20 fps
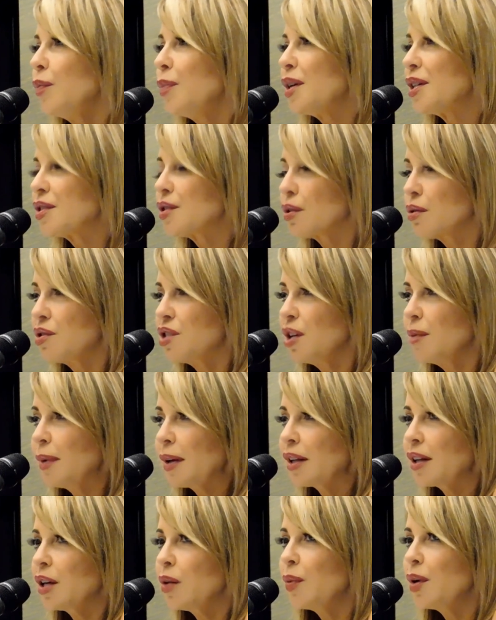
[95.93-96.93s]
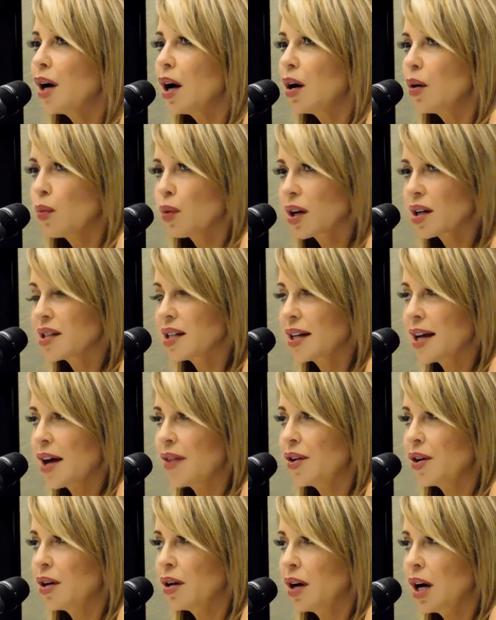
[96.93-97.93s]
bit. So typically we all work
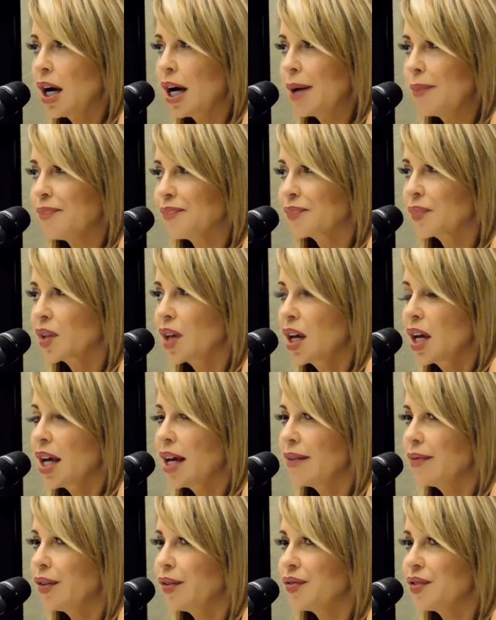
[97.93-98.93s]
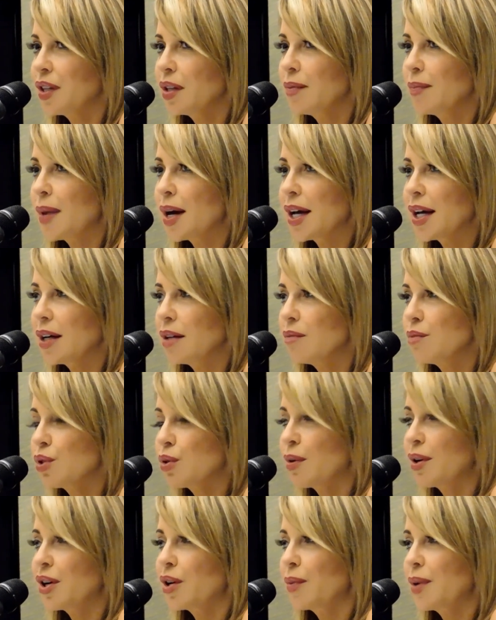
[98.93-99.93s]
together. If you've seen my
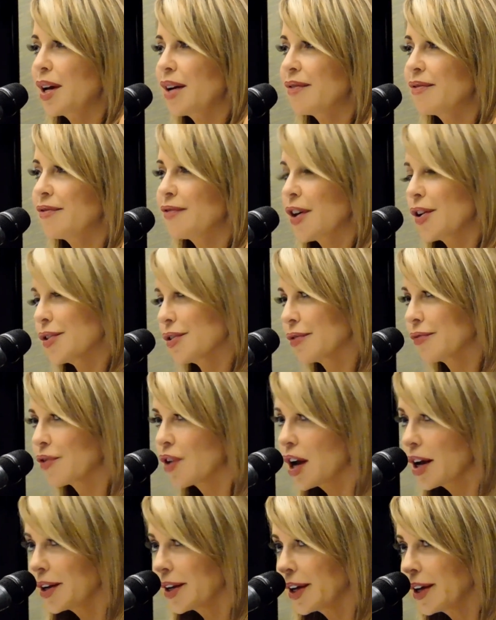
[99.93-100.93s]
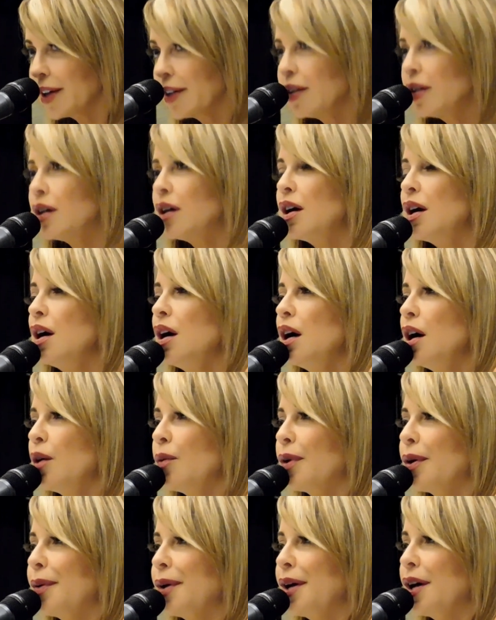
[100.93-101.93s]
Twitter, we have Fungal Friday,
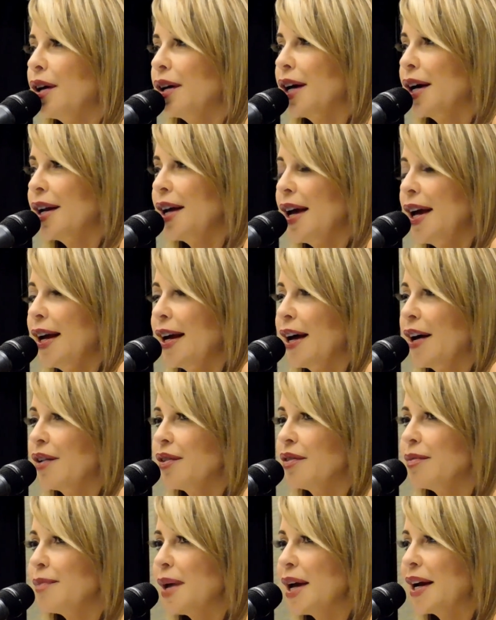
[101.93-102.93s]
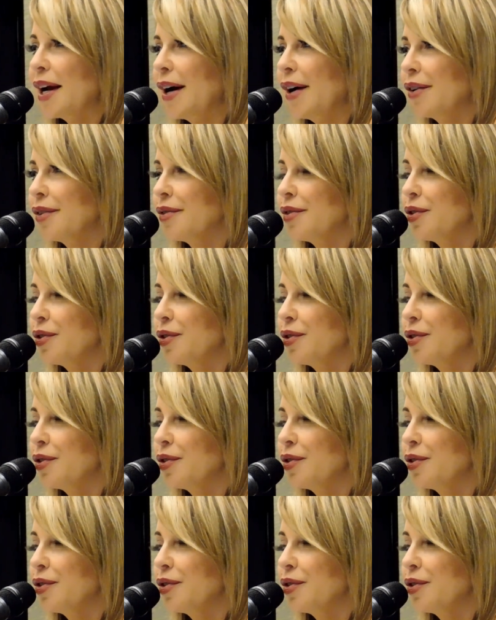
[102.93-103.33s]
where we all kind of hang out and make out and